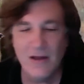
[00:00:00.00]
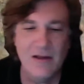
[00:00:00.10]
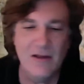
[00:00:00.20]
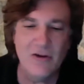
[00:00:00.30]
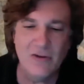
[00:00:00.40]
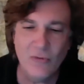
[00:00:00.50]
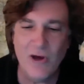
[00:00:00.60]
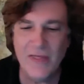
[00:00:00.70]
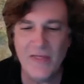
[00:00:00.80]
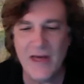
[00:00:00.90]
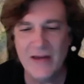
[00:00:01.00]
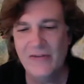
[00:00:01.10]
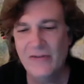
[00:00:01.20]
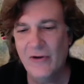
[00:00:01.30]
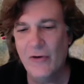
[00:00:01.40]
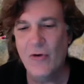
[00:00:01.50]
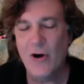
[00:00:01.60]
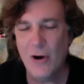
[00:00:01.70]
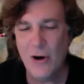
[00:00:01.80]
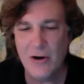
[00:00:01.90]
Here's why that is so
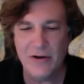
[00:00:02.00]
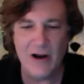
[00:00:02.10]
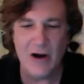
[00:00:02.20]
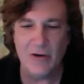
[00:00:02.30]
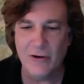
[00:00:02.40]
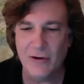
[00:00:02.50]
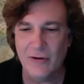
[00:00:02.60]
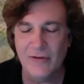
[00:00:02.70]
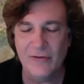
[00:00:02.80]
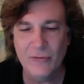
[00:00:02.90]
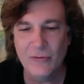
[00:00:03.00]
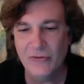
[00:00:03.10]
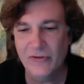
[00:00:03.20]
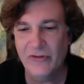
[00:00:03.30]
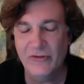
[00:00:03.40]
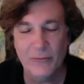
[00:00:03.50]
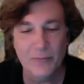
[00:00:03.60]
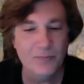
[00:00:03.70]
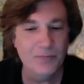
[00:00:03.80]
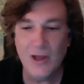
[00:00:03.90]
hard in our current school system.
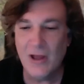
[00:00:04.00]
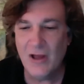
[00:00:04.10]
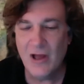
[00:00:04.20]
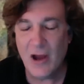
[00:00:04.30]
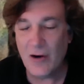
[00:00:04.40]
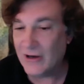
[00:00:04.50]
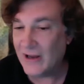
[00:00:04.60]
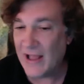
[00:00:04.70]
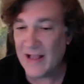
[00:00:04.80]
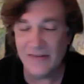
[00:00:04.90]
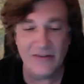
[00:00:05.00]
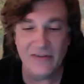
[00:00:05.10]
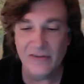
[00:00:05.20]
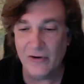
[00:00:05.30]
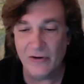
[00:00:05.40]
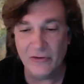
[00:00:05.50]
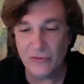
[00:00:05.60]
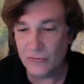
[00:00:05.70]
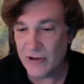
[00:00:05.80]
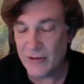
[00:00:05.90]
Our classes are
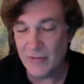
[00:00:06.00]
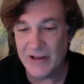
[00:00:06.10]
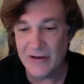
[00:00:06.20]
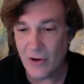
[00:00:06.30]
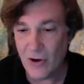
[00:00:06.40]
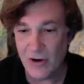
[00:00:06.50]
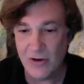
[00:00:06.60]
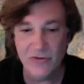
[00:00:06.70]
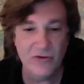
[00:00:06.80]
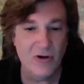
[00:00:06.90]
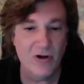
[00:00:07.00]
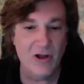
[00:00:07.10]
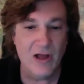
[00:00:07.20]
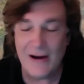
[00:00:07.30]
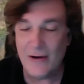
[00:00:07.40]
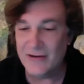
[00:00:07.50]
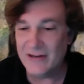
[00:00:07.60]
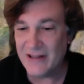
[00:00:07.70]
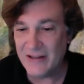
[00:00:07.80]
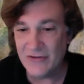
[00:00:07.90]
extremely large. Our
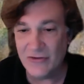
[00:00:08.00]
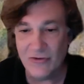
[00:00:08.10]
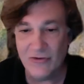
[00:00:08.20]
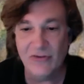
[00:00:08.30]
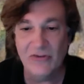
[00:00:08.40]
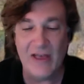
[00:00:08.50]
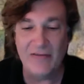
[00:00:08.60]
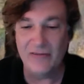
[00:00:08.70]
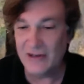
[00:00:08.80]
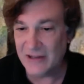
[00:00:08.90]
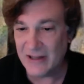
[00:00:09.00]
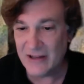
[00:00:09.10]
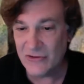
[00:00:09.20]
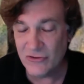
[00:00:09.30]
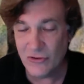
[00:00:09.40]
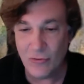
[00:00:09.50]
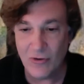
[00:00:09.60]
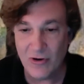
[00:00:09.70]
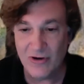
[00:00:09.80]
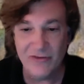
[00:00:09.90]
teachers have to teach
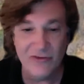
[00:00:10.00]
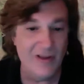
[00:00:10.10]
towards